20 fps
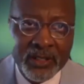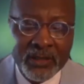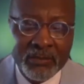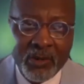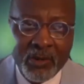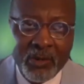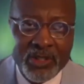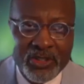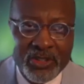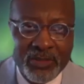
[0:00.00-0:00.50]

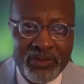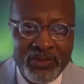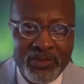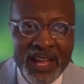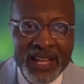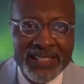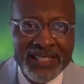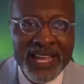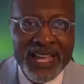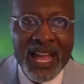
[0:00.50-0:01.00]
but what you
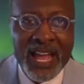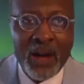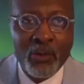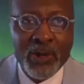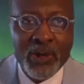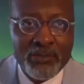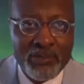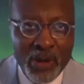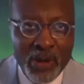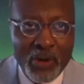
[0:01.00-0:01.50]
find out,
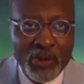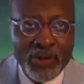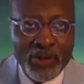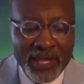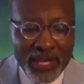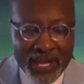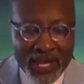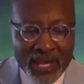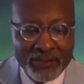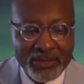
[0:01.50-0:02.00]
we both
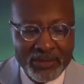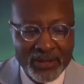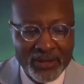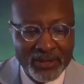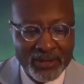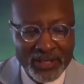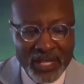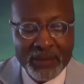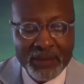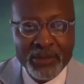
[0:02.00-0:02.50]
came to the
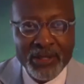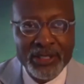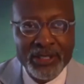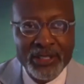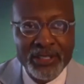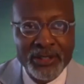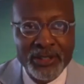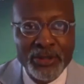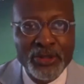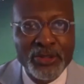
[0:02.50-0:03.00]
same
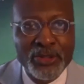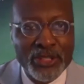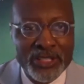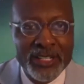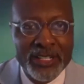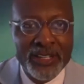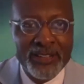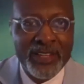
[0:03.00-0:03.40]
conclusion